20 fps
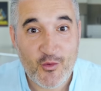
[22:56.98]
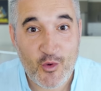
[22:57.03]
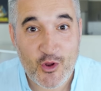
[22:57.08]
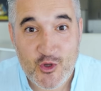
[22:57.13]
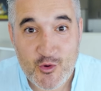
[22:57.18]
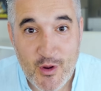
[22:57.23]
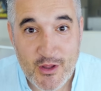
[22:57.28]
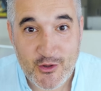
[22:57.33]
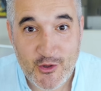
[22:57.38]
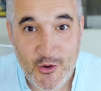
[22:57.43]

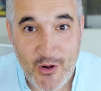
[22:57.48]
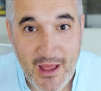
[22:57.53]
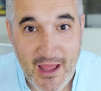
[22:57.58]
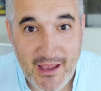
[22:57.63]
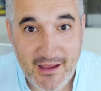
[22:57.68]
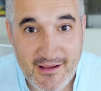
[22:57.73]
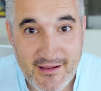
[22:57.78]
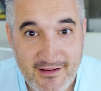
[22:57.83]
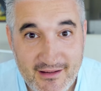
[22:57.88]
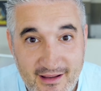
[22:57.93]
Which one do you
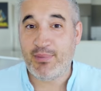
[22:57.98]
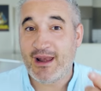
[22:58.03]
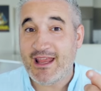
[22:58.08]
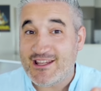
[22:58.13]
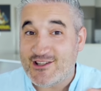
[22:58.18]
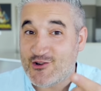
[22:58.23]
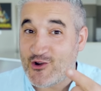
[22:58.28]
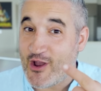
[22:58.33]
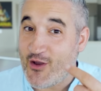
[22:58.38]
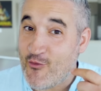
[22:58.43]
like?
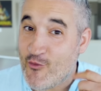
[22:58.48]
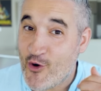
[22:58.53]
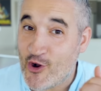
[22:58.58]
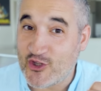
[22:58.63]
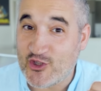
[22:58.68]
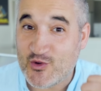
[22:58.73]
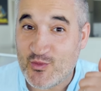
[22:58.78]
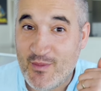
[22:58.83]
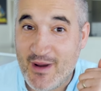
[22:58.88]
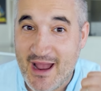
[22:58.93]
Please go and
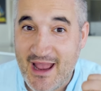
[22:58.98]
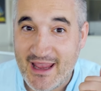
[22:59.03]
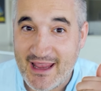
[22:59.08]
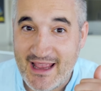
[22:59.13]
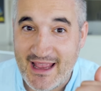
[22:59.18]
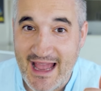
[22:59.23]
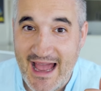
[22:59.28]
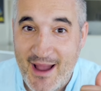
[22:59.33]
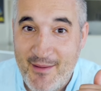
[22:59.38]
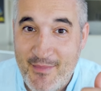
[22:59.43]
watch
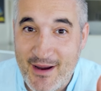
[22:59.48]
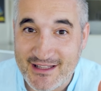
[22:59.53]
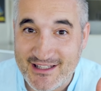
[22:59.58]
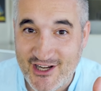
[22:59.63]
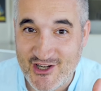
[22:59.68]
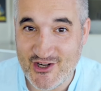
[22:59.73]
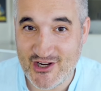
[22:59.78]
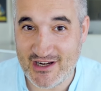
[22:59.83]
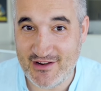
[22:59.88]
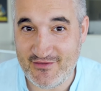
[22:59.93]
my
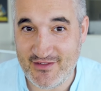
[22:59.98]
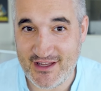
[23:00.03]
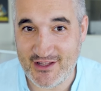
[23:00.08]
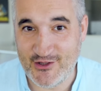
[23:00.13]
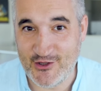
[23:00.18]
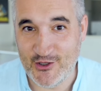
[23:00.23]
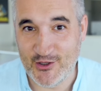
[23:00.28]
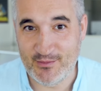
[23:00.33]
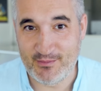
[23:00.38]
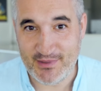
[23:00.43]
Amatriciana
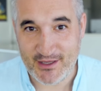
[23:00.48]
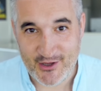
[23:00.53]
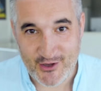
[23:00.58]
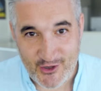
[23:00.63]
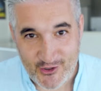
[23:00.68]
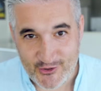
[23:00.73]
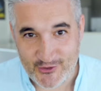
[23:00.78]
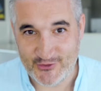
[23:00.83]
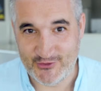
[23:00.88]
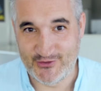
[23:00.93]
video
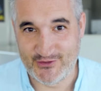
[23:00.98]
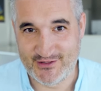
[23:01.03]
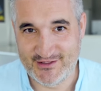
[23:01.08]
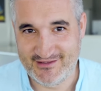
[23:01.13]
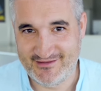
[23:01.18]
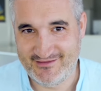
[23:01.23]
because,